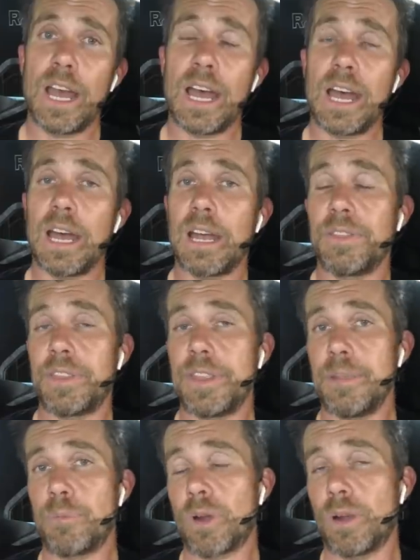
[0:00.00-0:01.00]

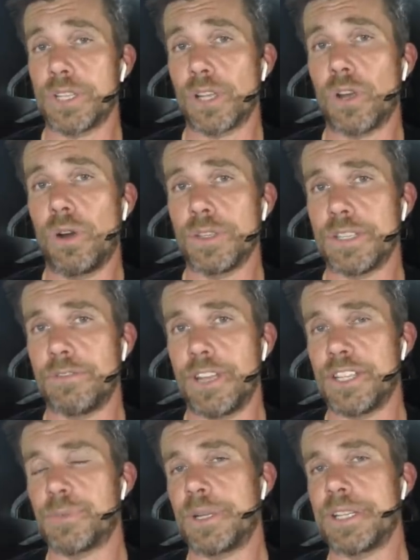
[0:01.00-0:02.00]
the pros and cons of each.